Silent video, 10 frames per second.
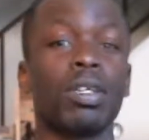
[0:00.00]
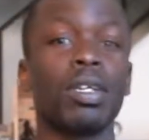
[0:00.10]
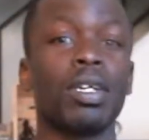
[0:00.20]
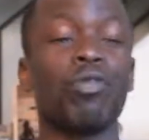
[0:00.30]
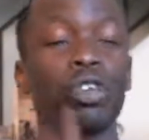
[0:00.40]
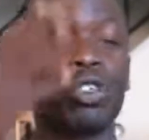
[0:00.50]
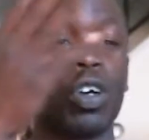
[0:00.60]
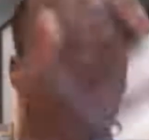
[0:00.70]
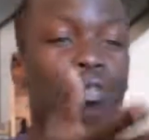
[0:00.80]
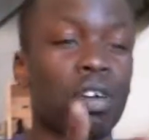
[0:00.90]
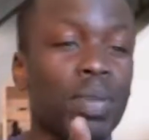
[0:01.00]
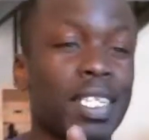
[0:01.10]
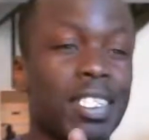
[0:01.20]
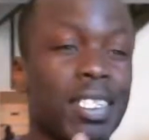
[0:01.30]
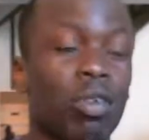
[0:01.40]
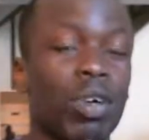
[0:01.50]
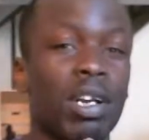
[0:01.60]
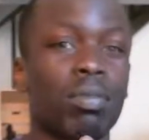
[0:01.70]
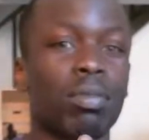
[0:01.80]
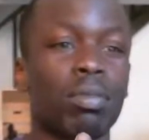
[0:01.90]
If you're joining from Instagram,